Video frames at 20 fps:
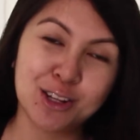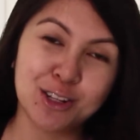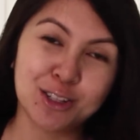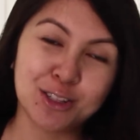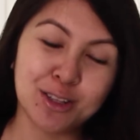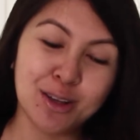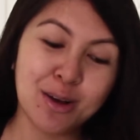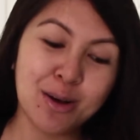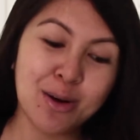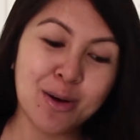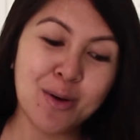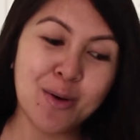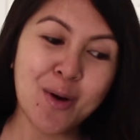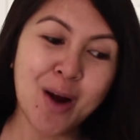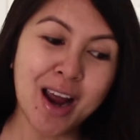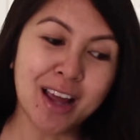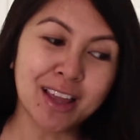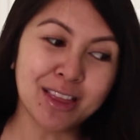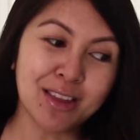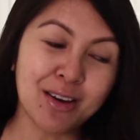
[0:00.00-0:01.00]

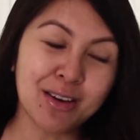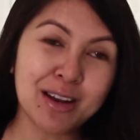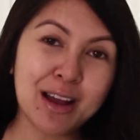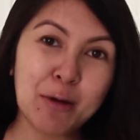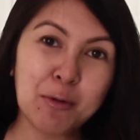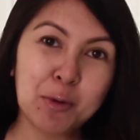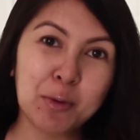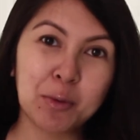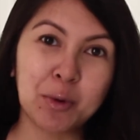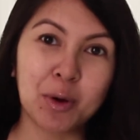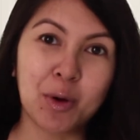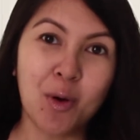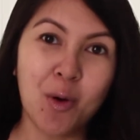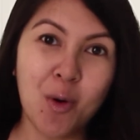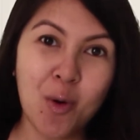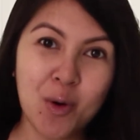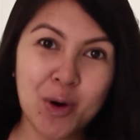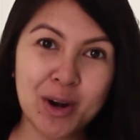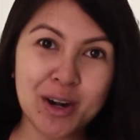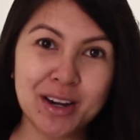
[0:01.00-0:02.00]
So I thought I would
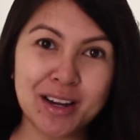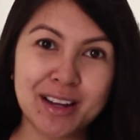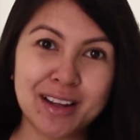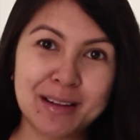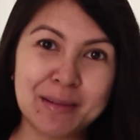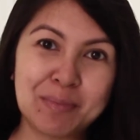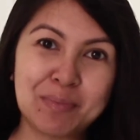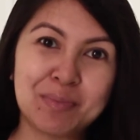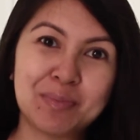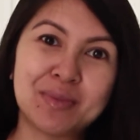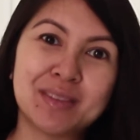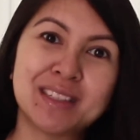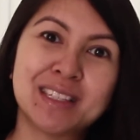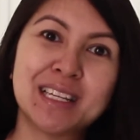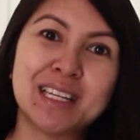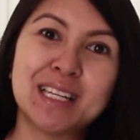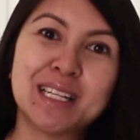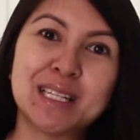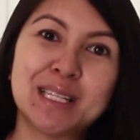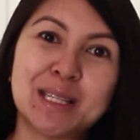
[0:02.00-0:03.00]
record it
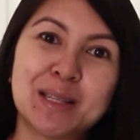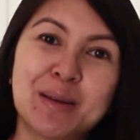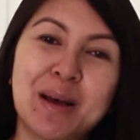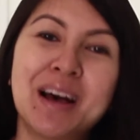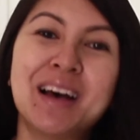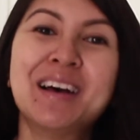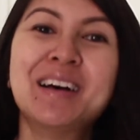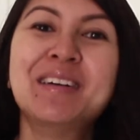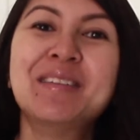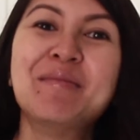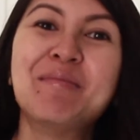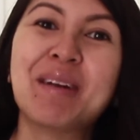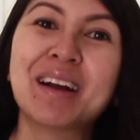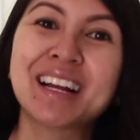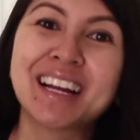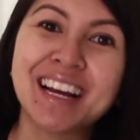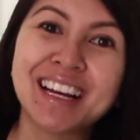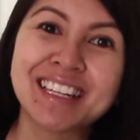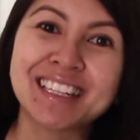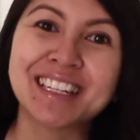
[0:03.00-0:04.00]
since my
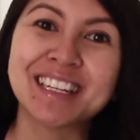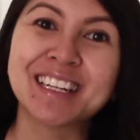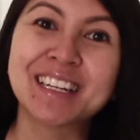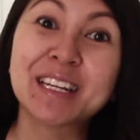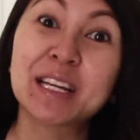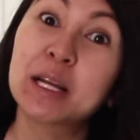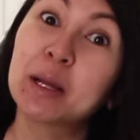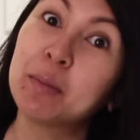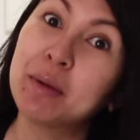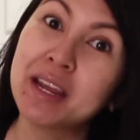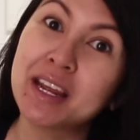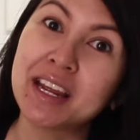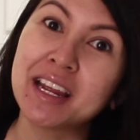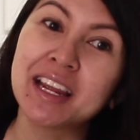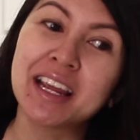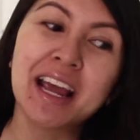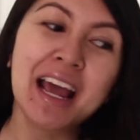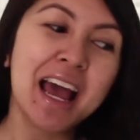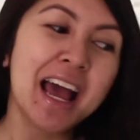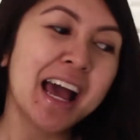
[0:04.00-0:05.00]
cousin,
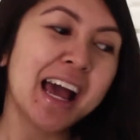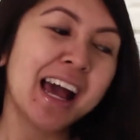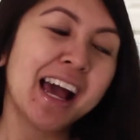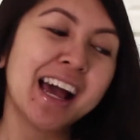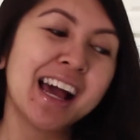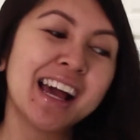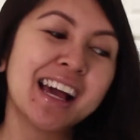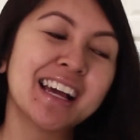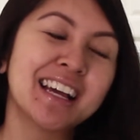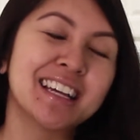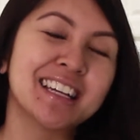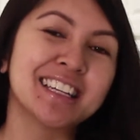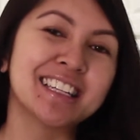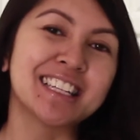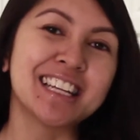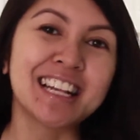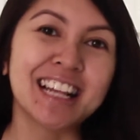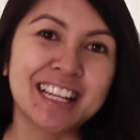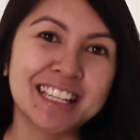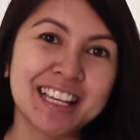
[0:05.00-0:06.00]
Gabi,
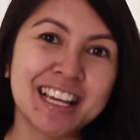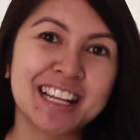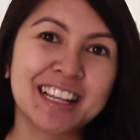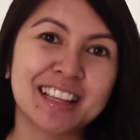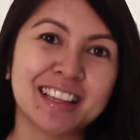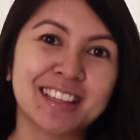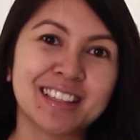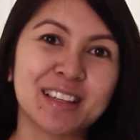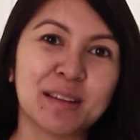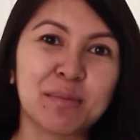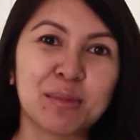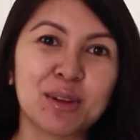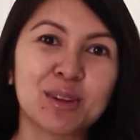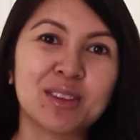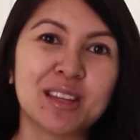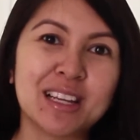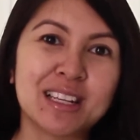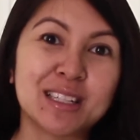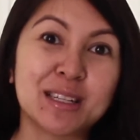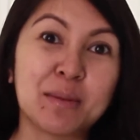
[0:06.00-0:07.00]
she likes to eat similar
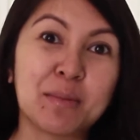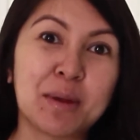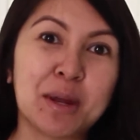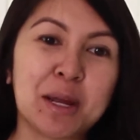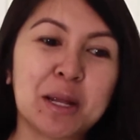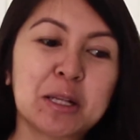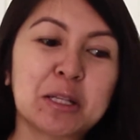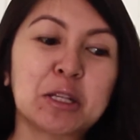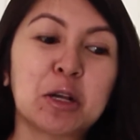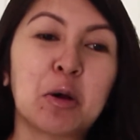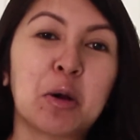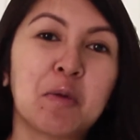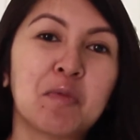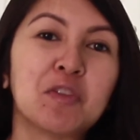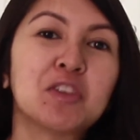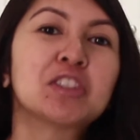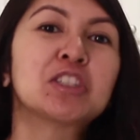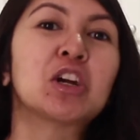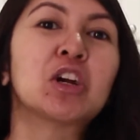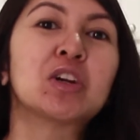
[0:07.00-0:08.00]
things to me, so if
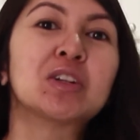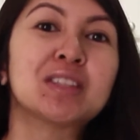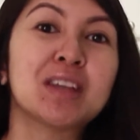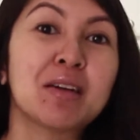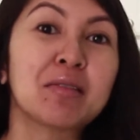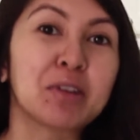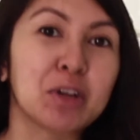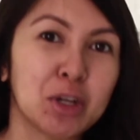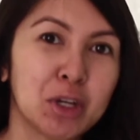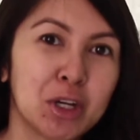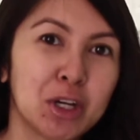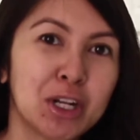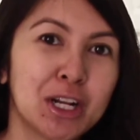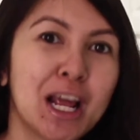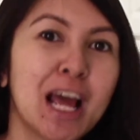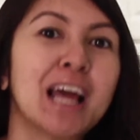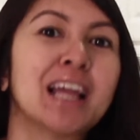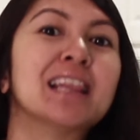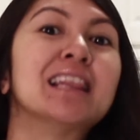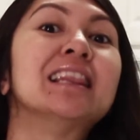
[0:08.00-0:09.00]
this turns out
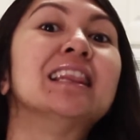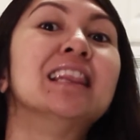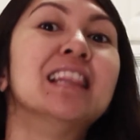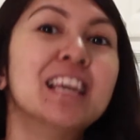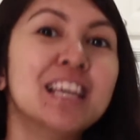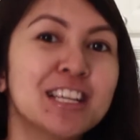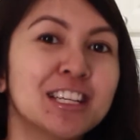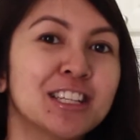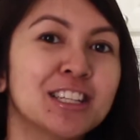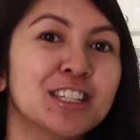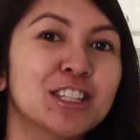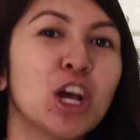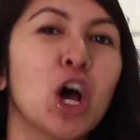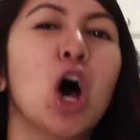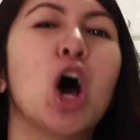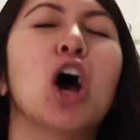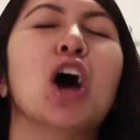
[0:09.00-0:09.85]
good, at least